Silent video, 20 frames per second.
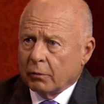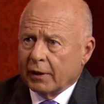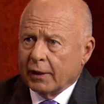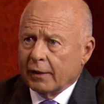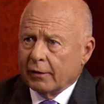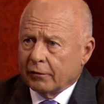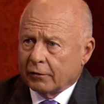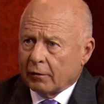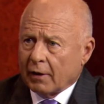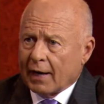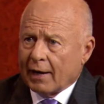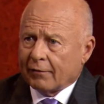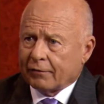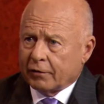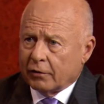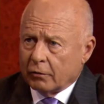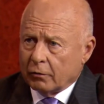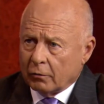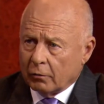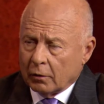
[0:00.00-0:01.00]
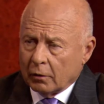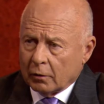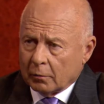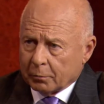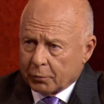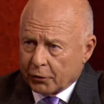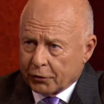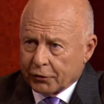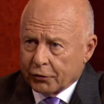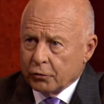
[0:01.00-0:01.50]
We either have to
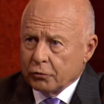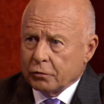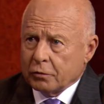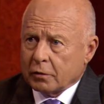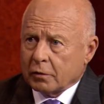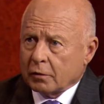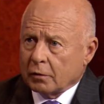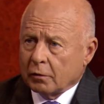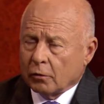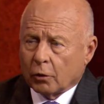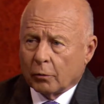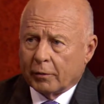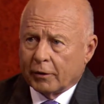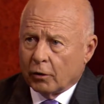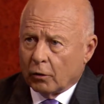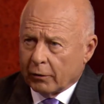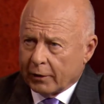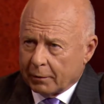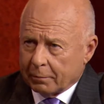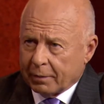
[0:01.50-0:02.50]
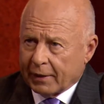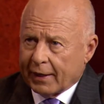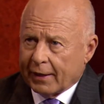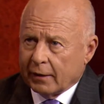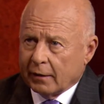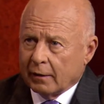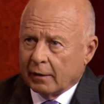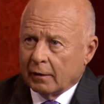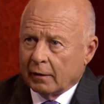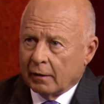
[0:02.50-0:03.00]
produce or right. we don't get
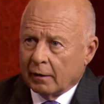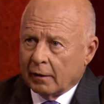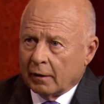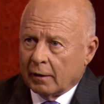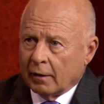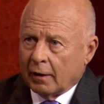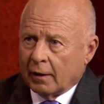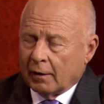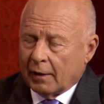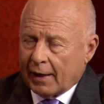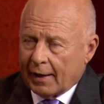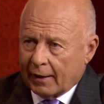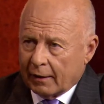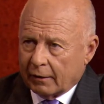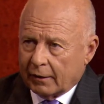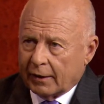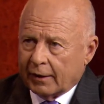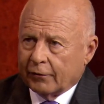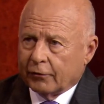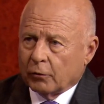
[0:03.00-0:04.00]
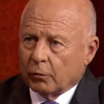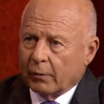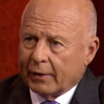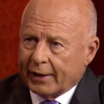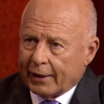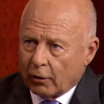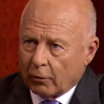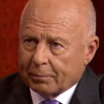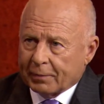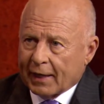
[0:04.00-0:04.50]
paid. And either
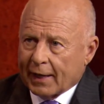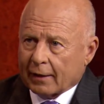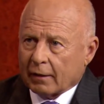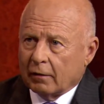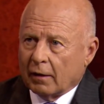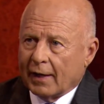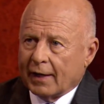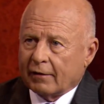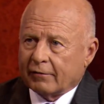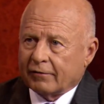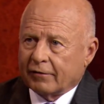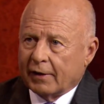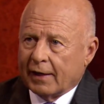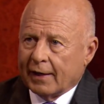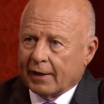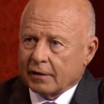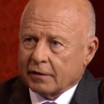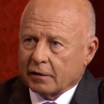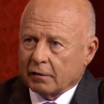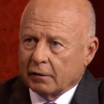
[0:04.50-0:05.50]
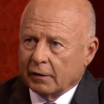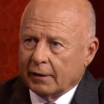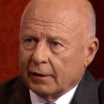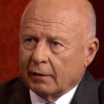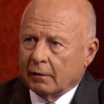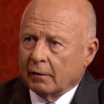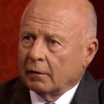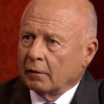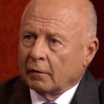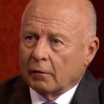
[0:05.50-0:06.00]
we help that client
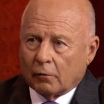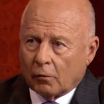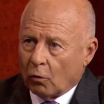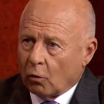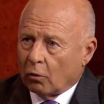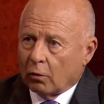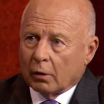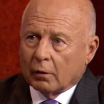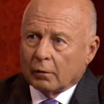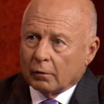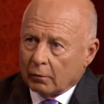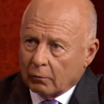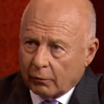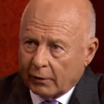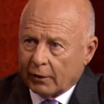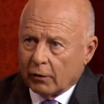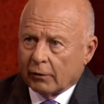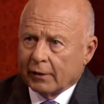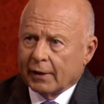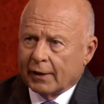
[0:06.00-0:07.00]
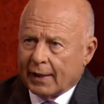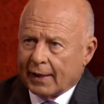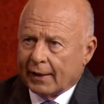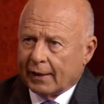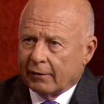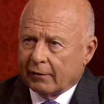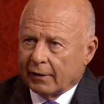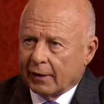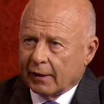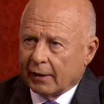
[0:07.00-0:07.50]
financially or we don't get
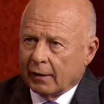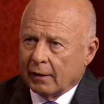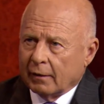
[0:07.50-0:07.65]
anything.